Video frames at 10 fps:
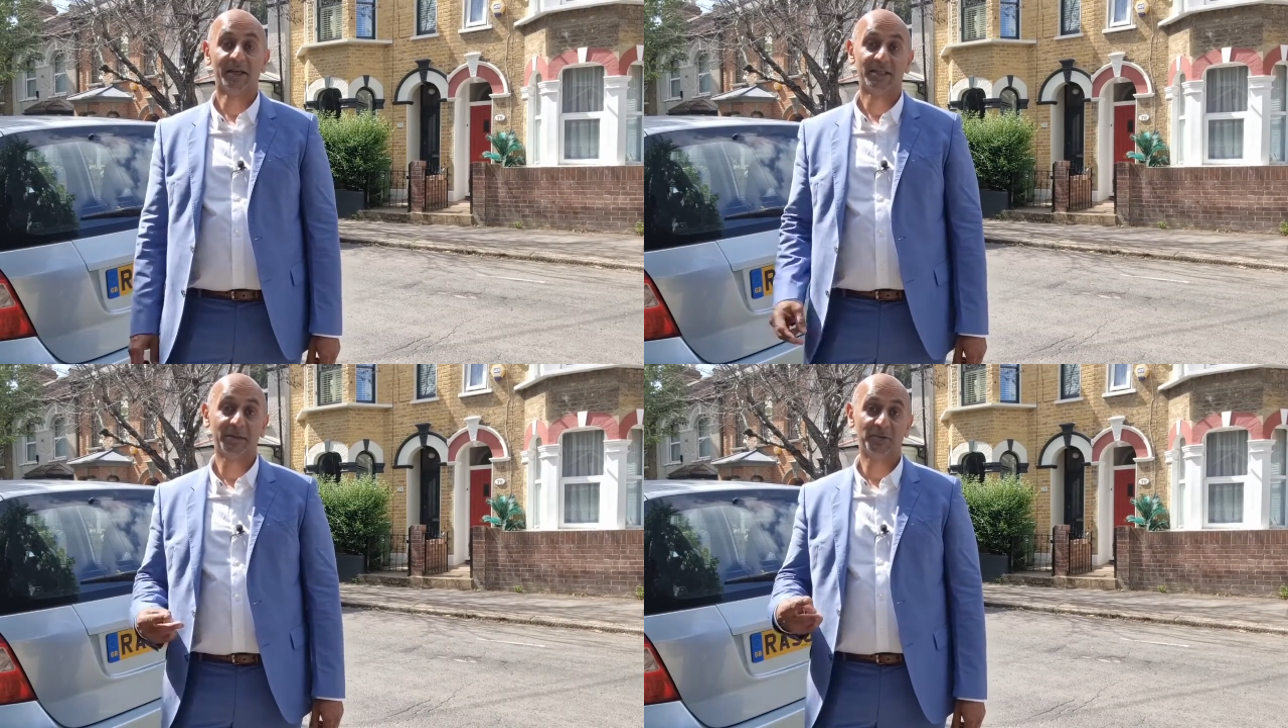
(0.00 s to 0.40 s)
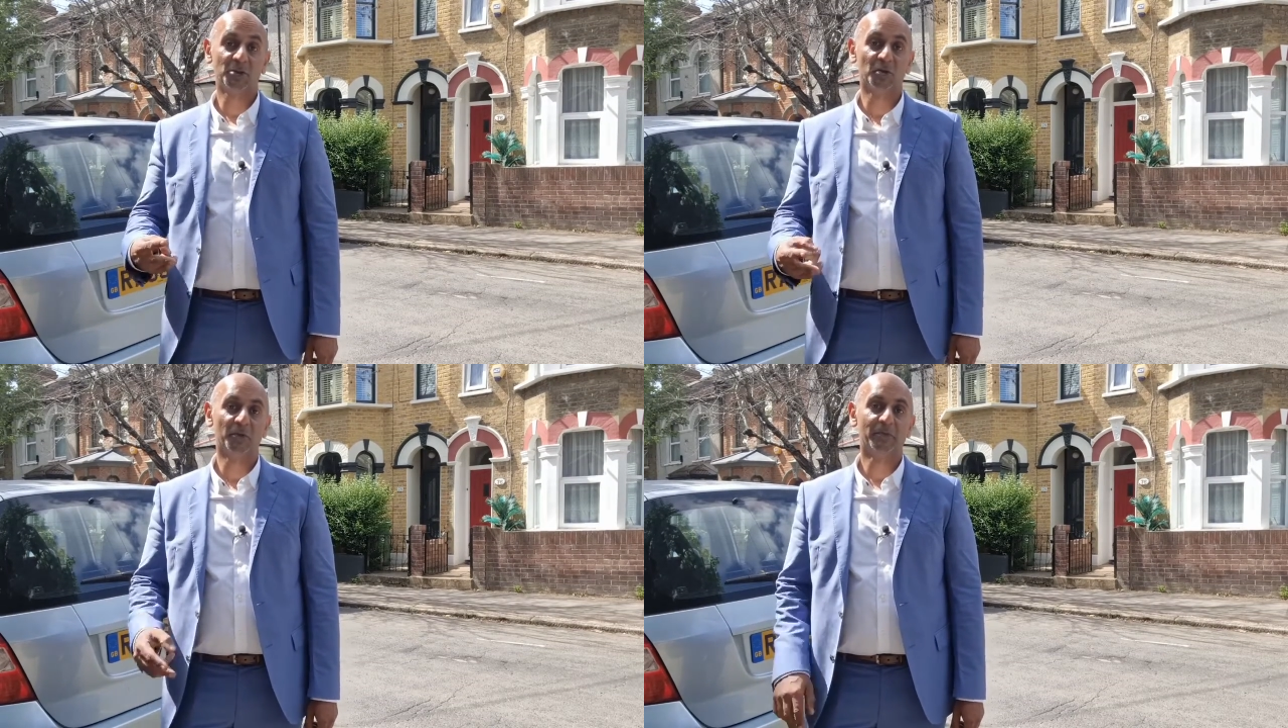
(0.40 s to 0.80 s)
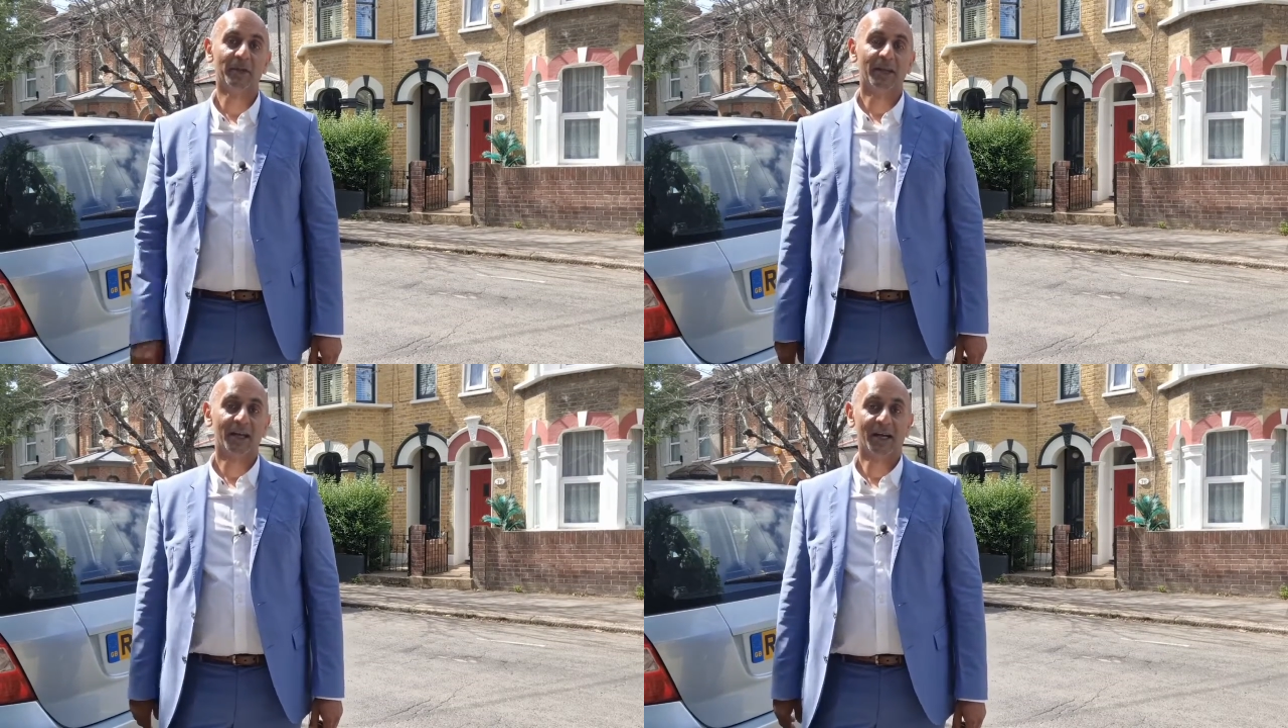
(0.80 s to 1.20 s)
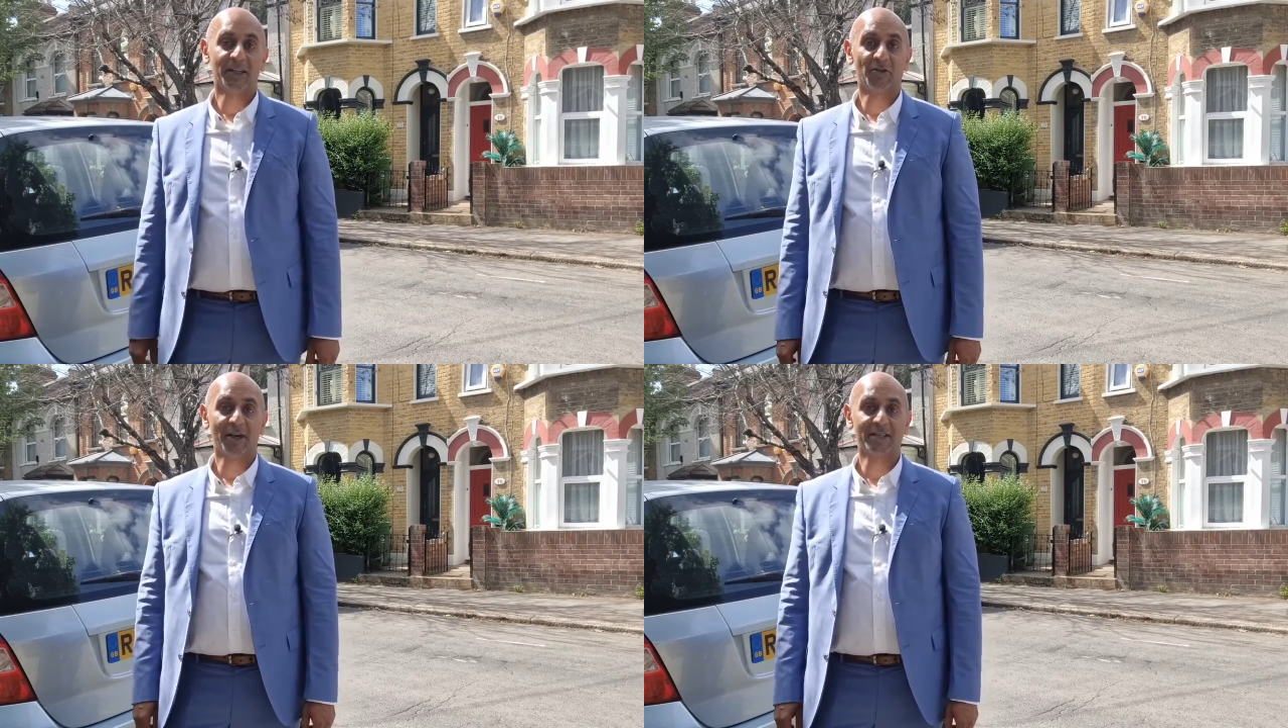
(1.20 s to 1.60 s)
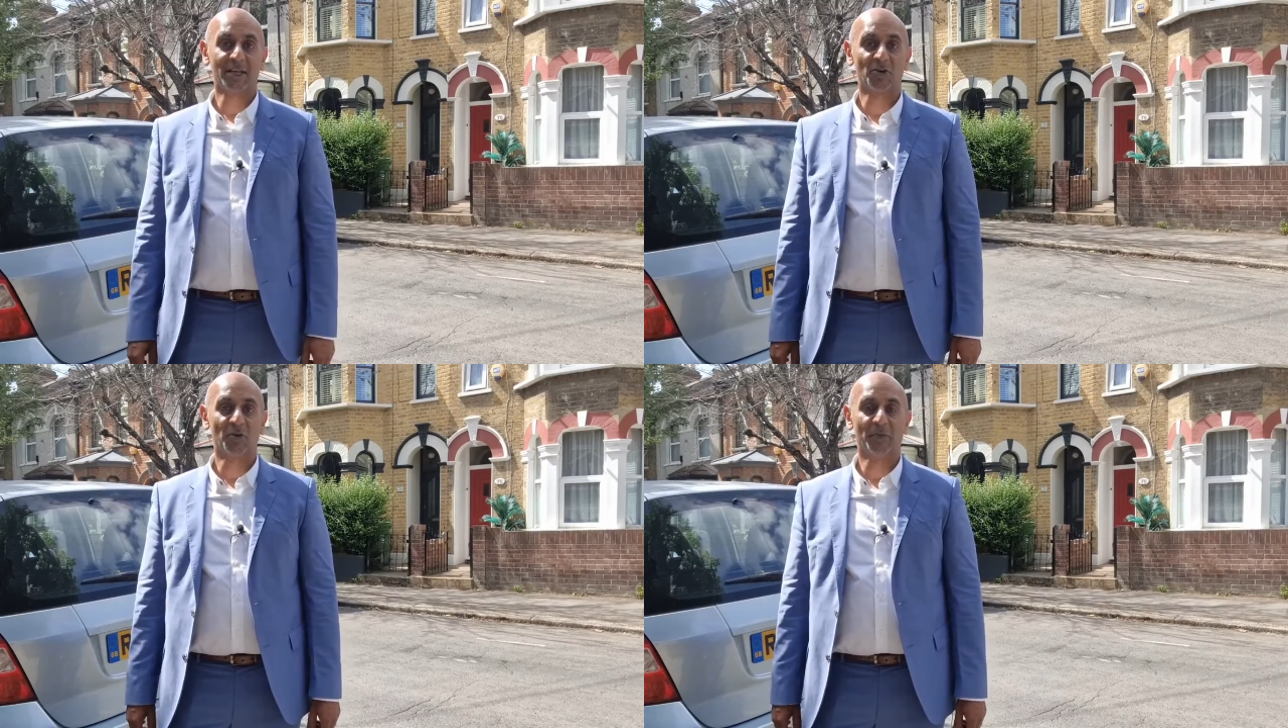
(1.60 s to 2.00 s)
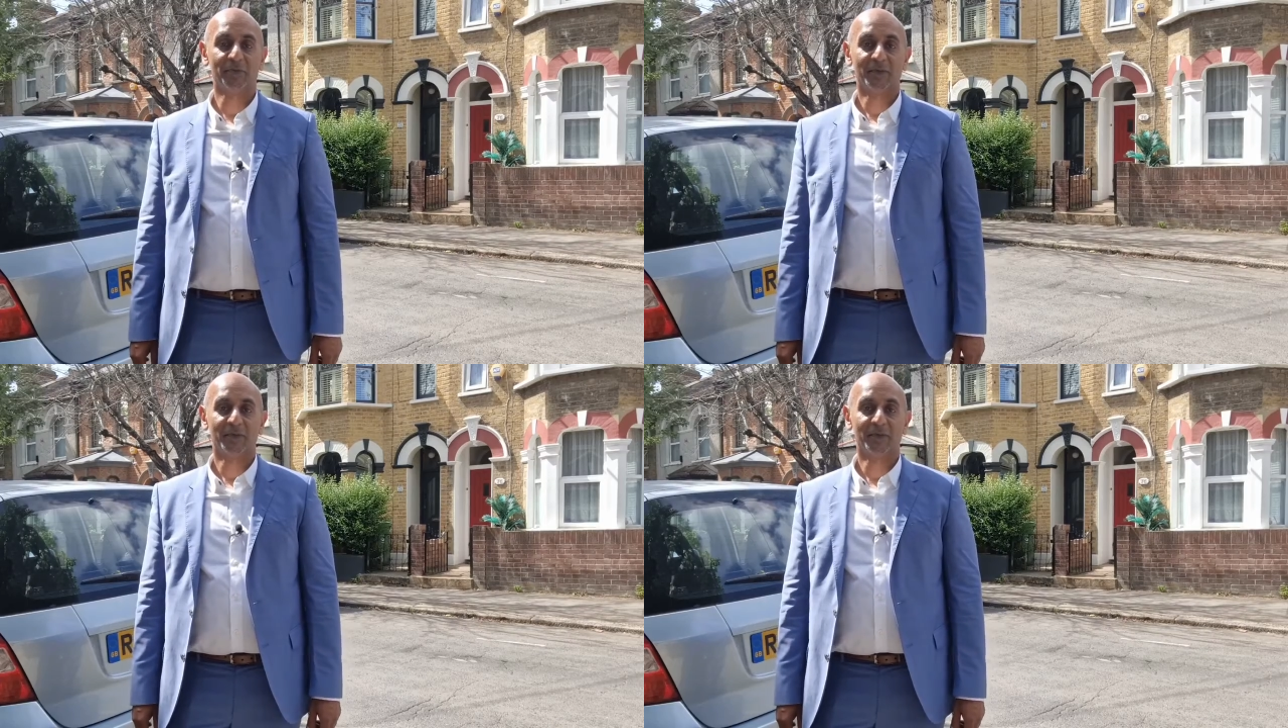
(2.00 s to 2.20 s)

Tip two, add the right decor,